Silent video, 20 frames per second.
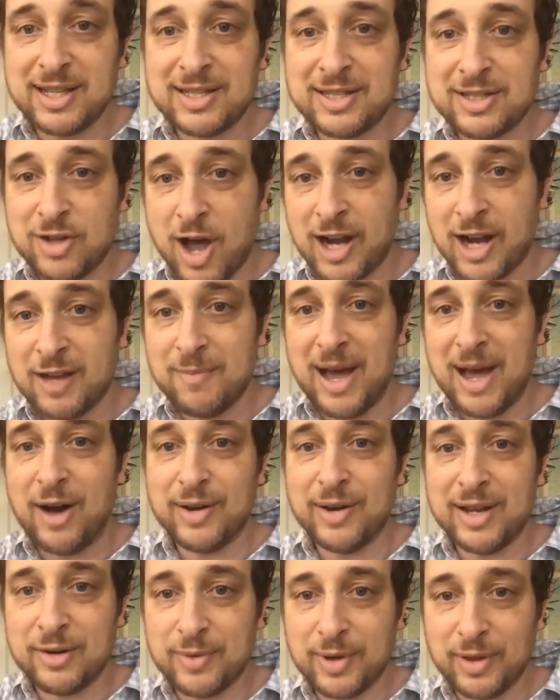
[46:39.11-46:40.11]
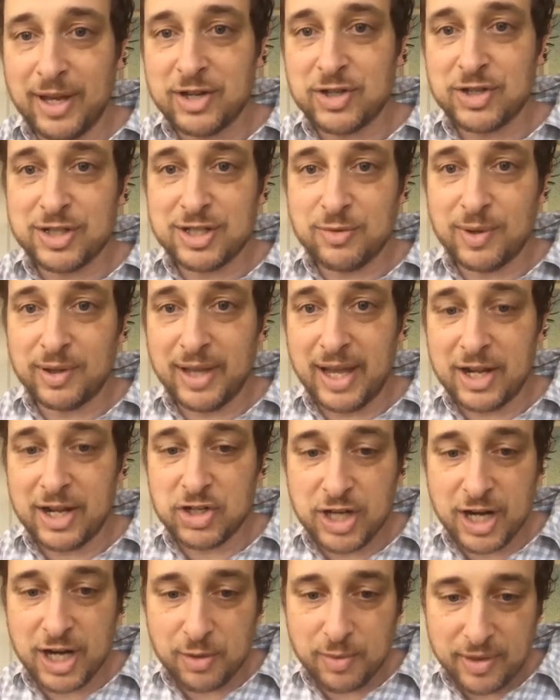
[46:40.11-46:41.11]
talk about in relation to what Lance
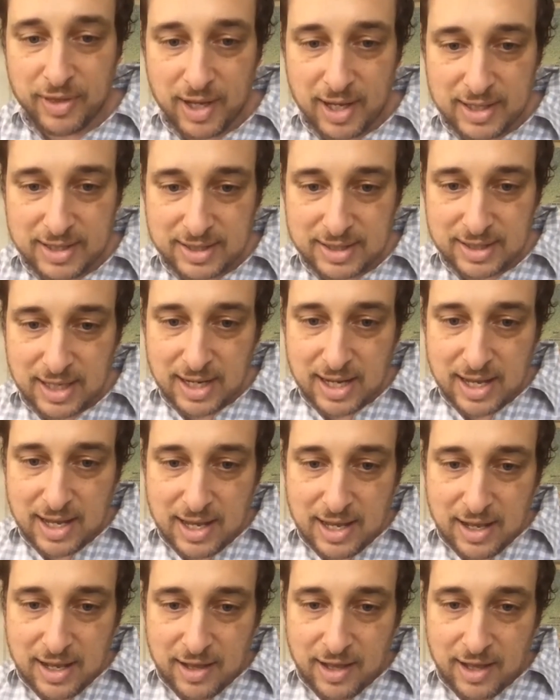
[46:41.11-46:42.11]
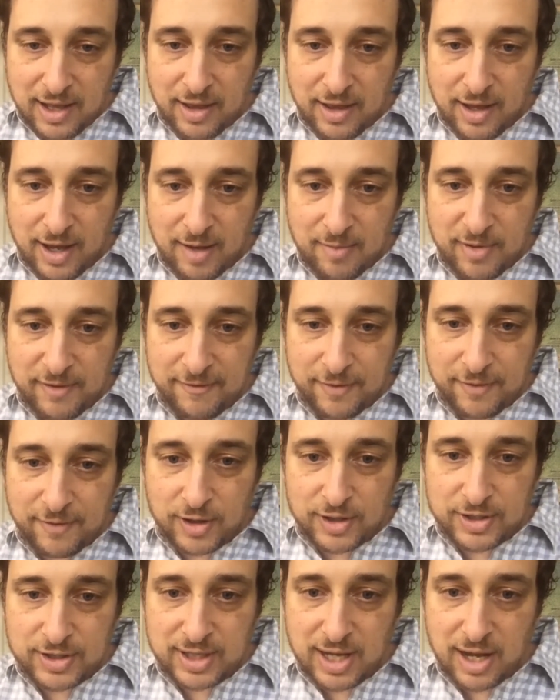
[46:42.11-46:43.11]
shared with us. But
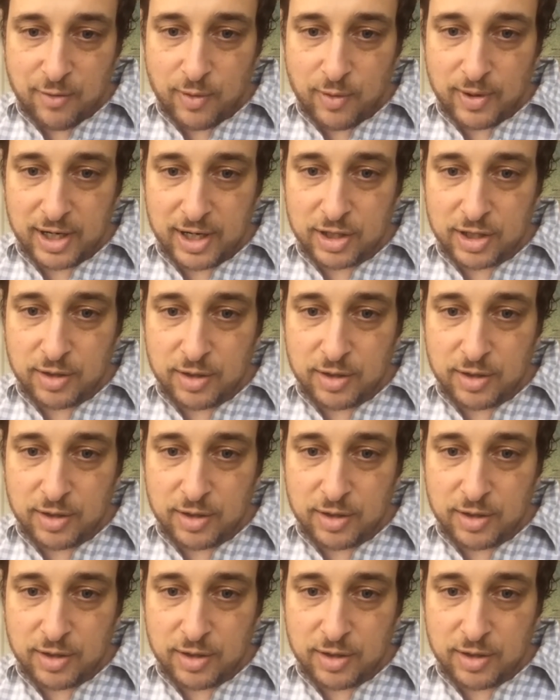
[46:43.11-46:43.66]
first, I want to